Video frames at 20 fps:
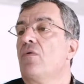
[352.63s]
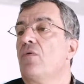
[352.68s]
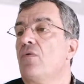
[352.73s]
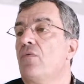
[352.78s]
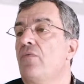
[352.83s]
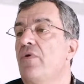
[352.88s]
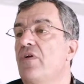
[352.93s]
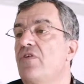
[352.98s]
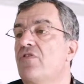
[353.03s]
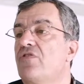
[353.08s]

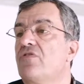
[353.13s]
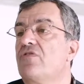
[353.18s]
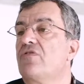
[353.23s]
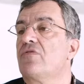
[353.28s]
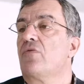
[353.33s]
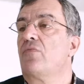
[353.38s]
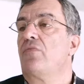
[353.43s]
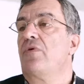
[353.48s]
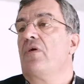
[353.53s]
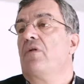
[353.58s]

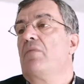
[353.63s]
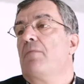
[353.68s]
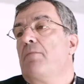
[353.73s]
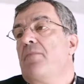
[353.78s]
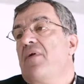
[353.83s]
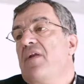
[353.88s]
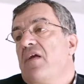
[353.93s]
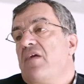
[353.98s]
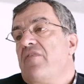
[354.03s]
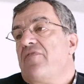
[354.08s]
which will
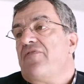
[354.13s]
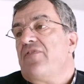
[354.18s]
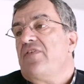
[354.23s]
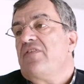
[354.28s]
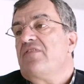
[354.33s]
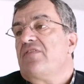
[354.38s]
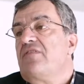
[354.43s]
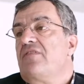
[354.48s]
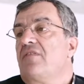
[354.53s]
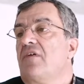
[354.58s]

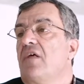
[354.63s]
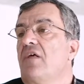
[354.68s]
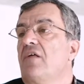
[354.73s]
benefit